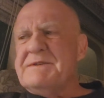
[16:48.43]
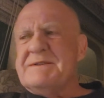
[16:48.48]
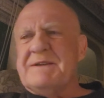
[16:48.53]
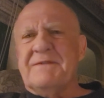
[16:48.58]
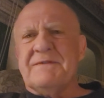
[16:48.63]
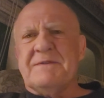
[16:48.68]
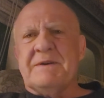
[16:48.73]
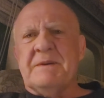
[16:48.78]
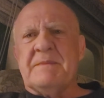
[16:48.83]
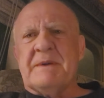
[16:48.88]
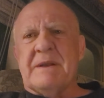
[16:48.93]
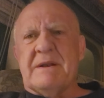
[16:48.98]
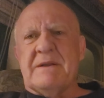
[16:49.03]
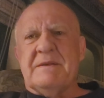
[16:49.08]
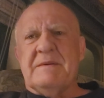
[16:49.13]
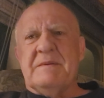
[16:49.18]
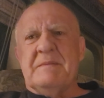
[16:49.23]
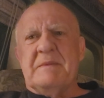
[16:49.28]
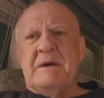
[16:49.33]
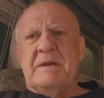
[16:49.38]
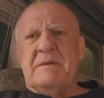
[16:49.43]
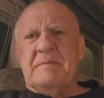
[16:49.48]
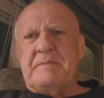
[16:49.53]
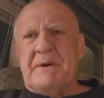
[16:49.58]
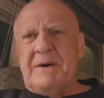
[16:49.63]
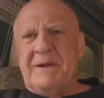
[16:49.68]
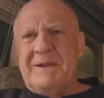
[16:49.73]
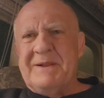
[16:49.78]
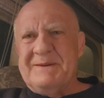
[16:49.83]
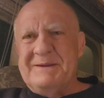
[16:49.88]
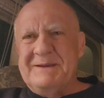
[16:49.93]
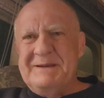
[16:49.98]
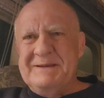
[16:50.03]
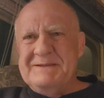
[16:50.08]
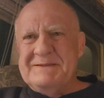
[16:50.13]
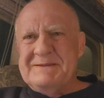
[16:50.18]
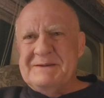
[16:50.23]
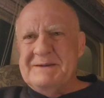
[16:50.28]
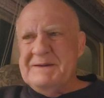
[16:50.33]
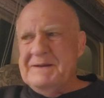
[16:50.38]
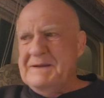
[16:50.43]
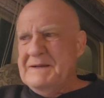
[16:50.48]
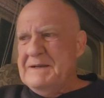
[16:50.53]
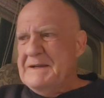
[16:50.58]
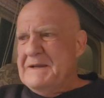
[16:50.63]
stuff come out of Polynesia.